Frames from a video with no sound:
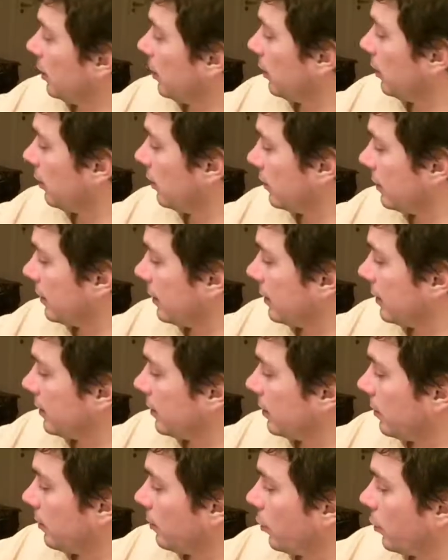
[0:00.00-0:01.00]
This is
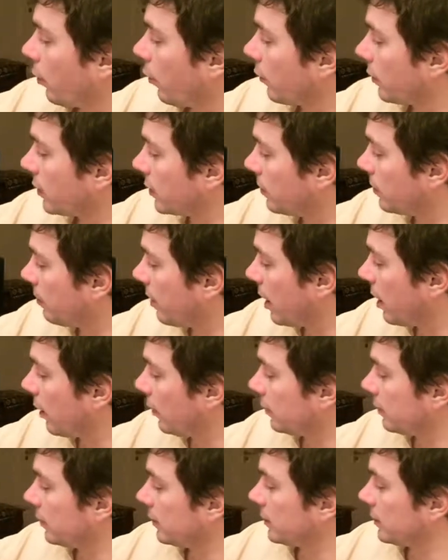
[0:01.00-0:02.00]
a progress bar
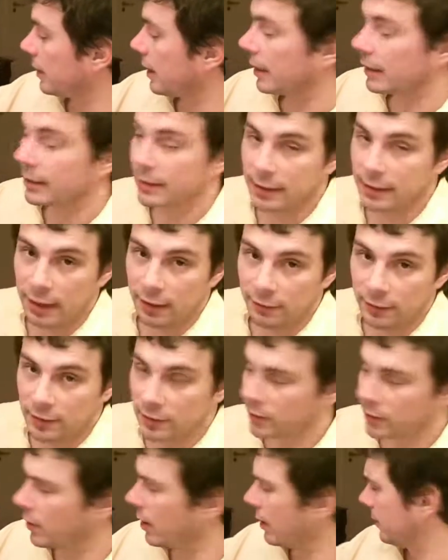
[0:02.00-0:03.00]
till the next level,
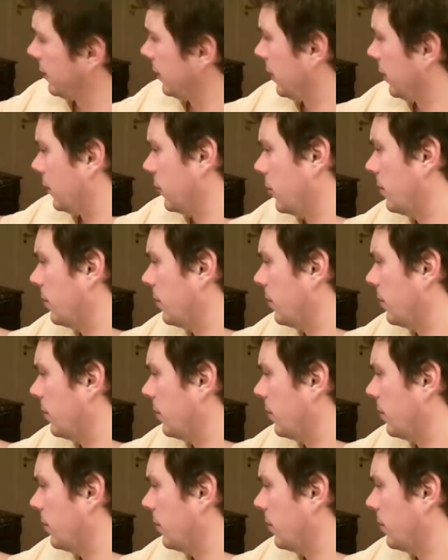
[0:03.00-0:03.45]
so I think it will be